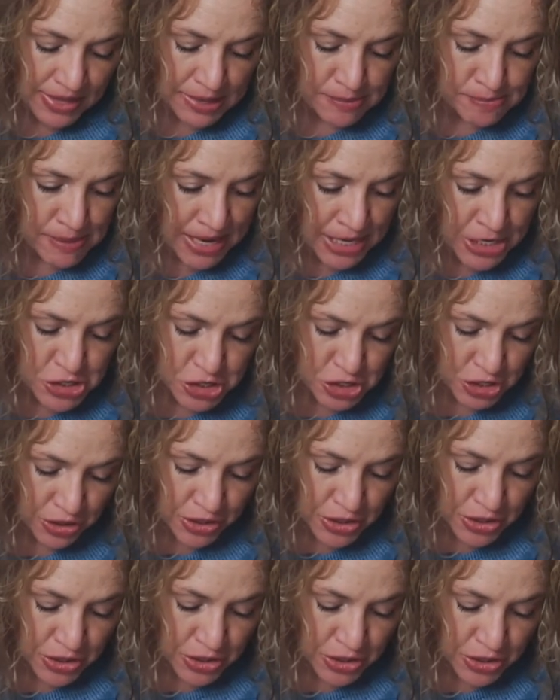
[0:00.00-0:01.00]
Then make
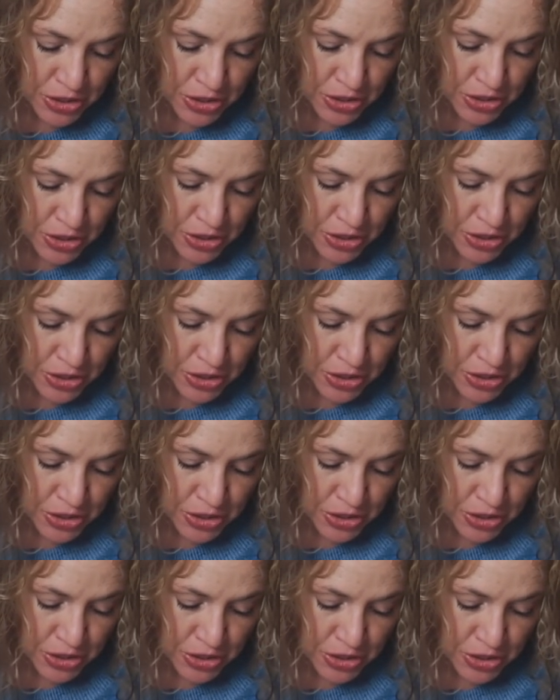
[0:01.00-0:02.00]
sure you learn
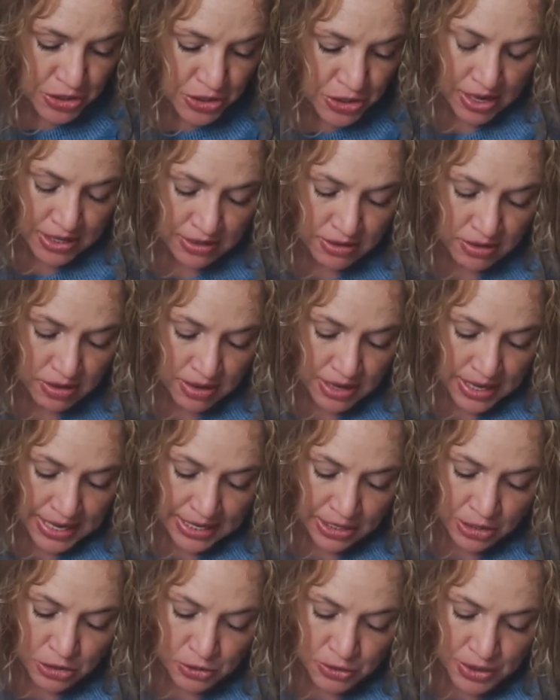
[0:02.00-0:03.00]
from each one,
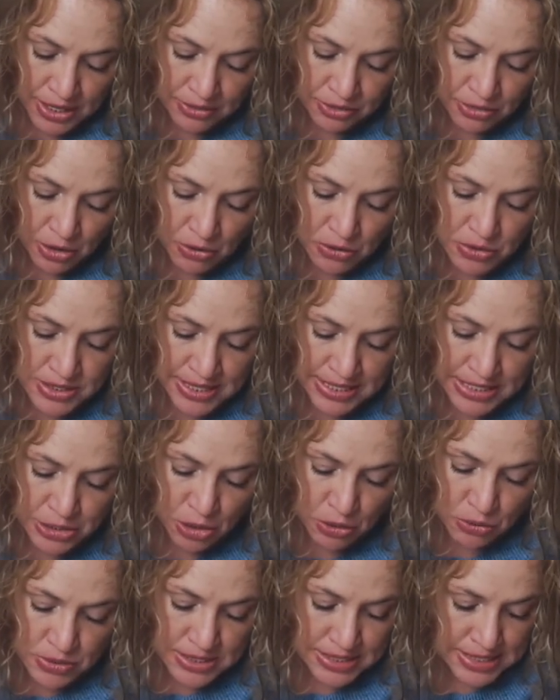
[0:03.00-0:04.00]
including those that
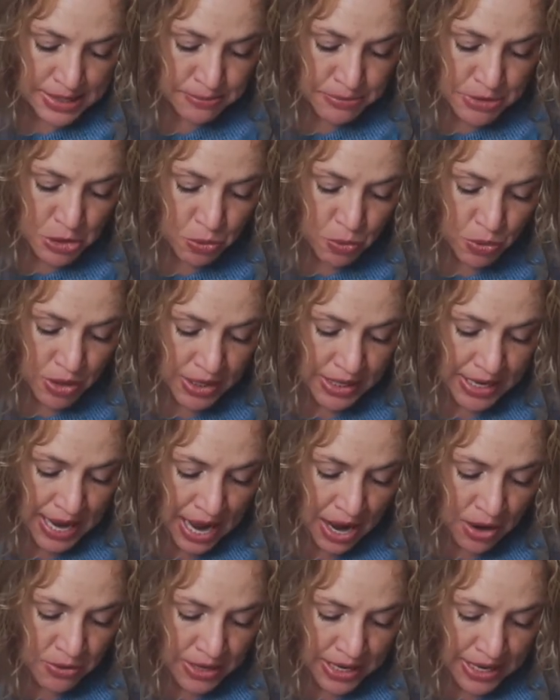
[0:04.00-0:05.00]
don't seem to work
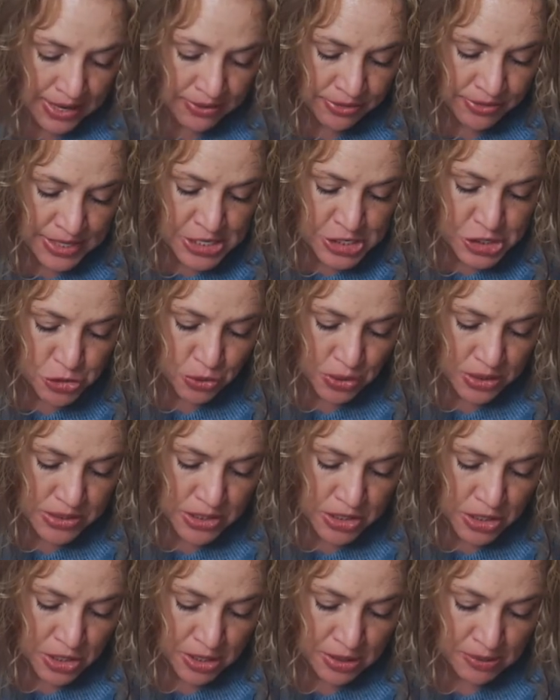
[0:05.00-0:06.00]
out in the
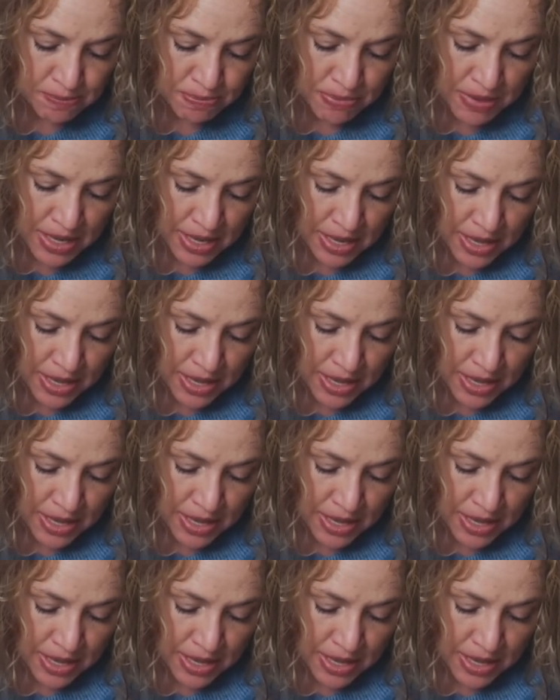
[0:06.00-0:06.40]
short term.